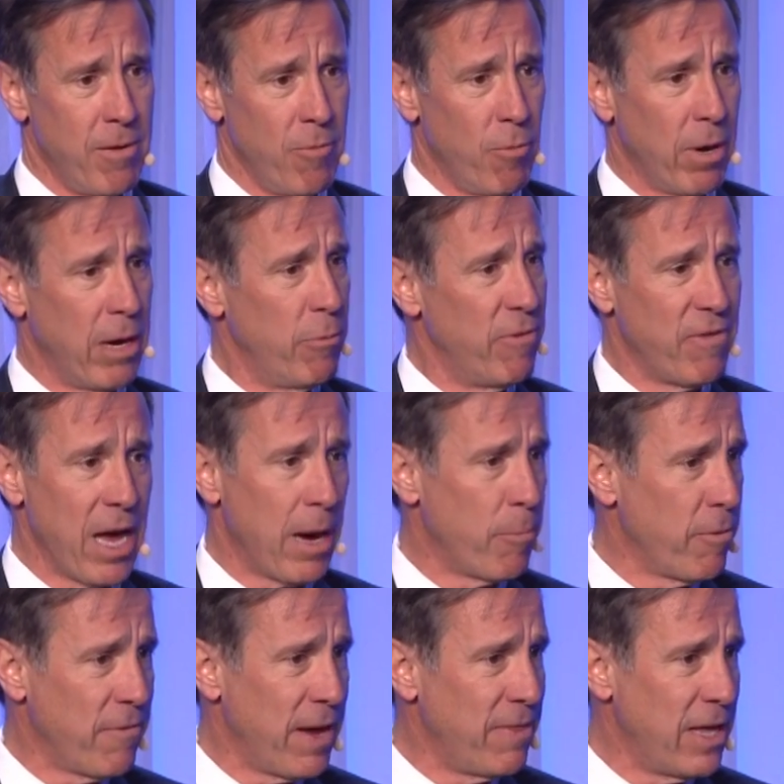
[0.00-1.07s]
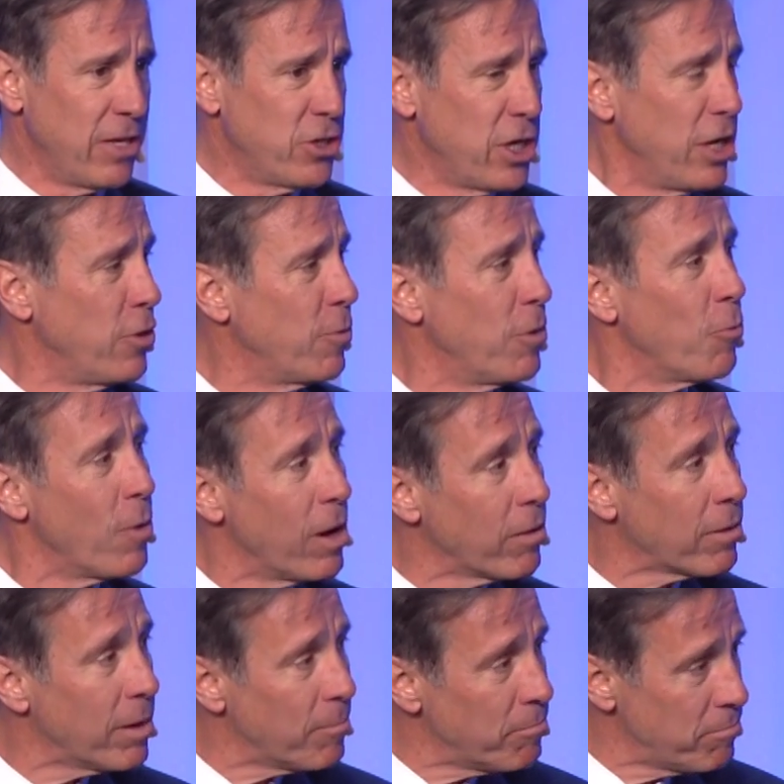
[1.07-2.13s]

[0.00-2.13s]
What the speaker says: We've got to provide that genuine welcome.